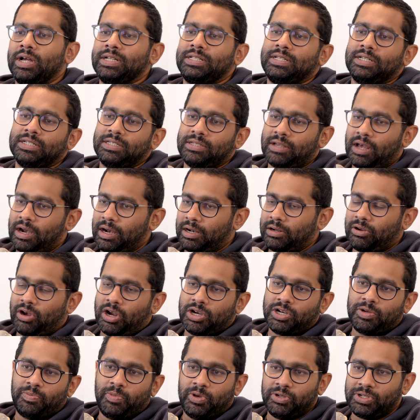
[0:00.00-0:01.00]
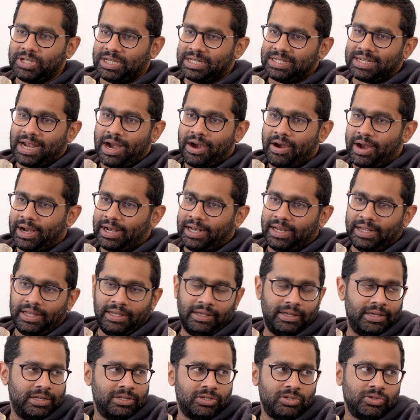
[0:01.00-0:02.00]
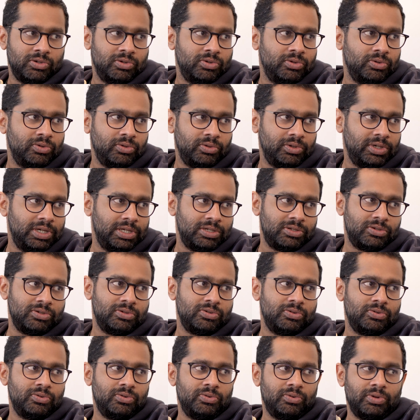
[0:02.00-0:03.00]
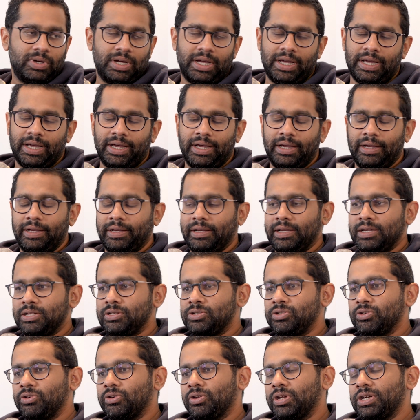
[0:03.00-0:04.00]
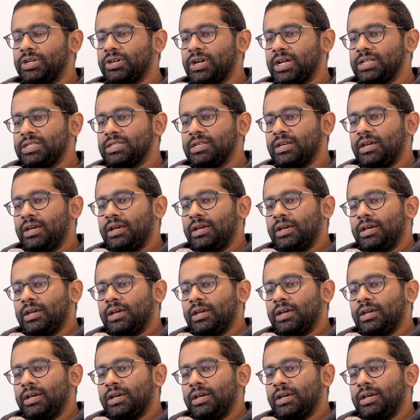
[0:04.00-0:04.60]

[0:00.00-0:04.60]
I just started contributing directly into unit trust.